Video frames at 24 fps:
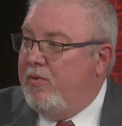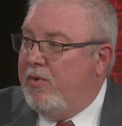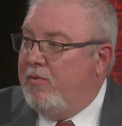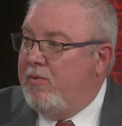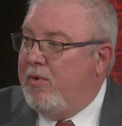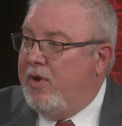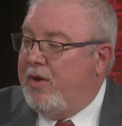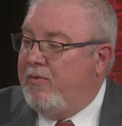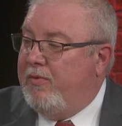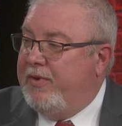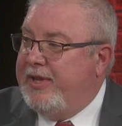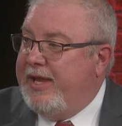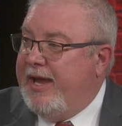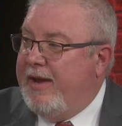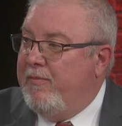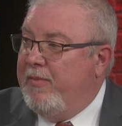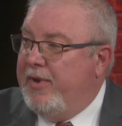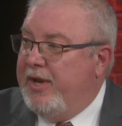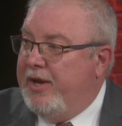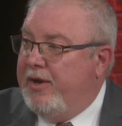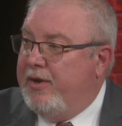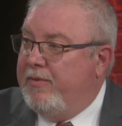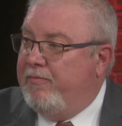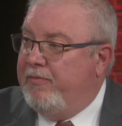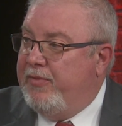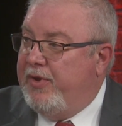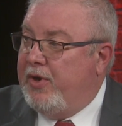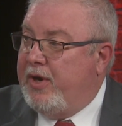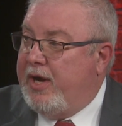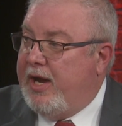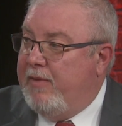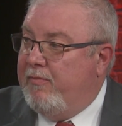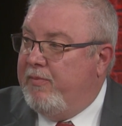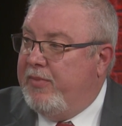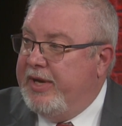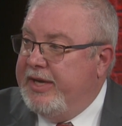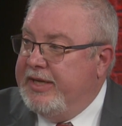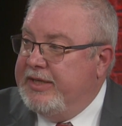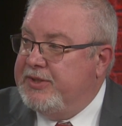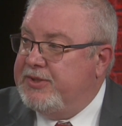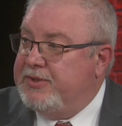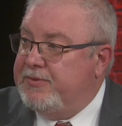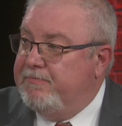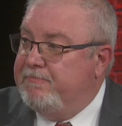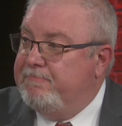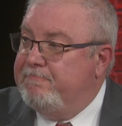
we'll work with them and their companies.